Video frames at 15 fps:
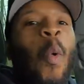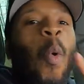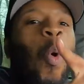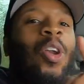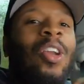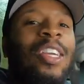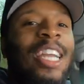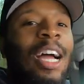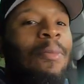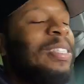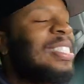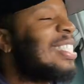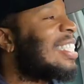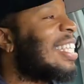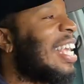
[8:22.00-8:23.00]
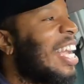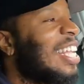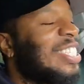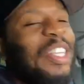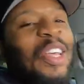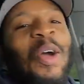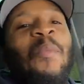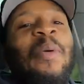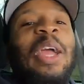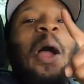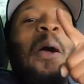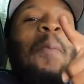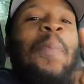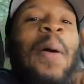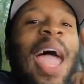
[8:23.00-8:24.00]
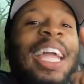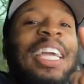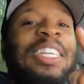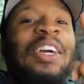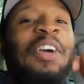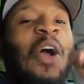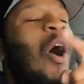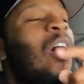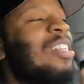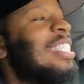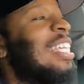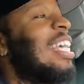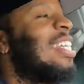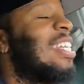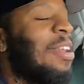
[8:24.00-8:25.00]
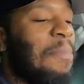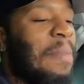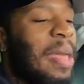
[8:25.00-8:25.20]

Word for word: Order number six. We are back in the car to get in the